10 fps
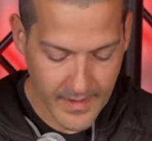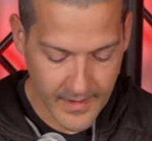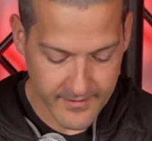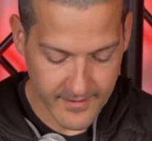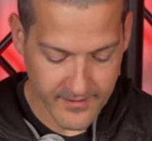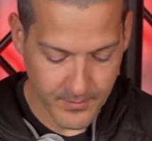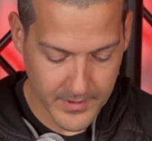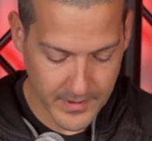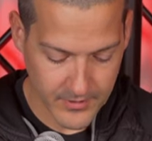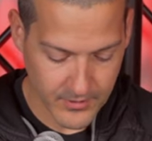As I
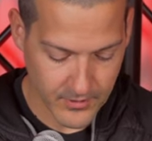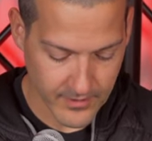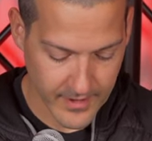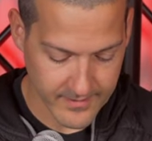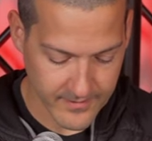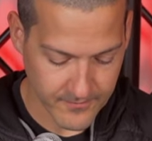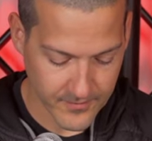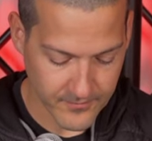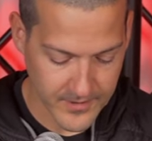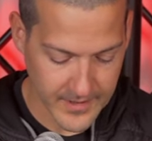speak into the Shure
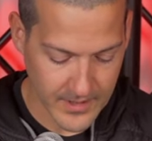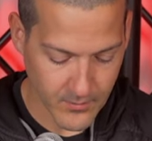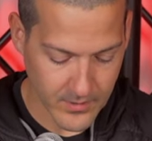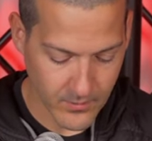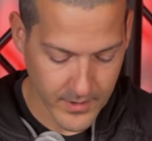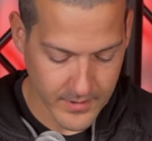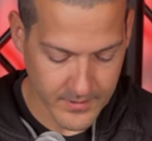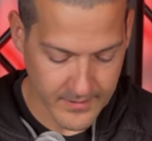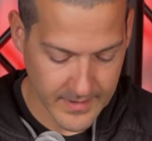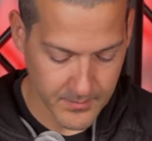SM58, we want to
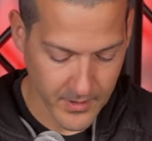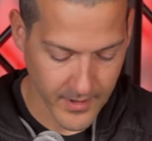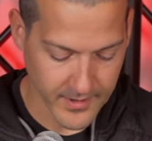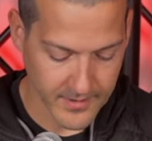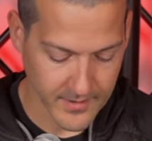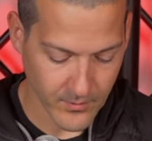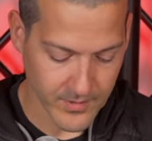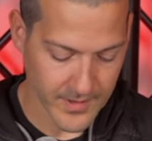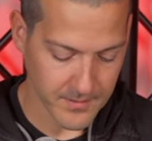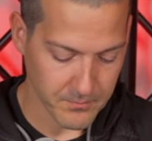keep talking until we're
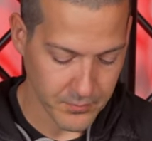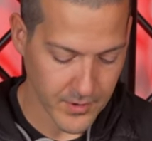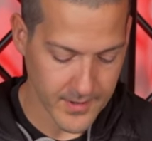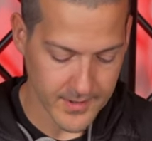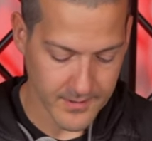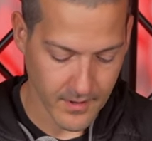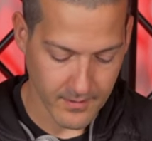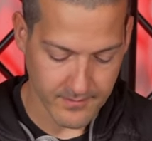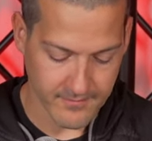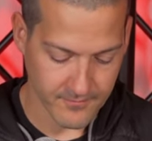getting pretty
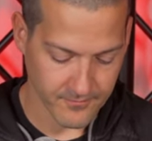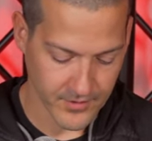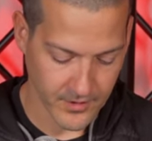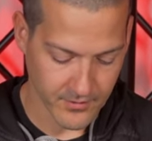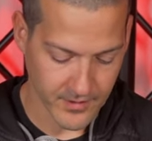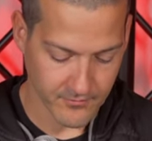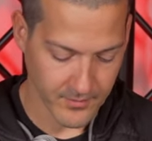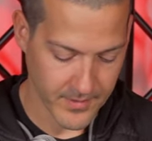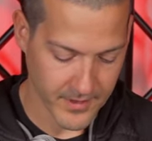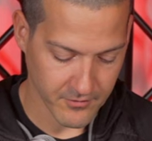constant flickering
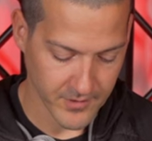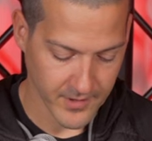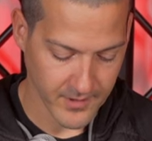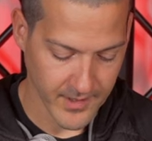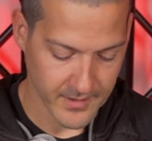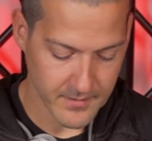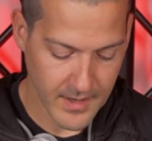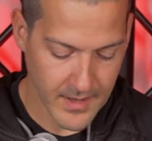from that green light.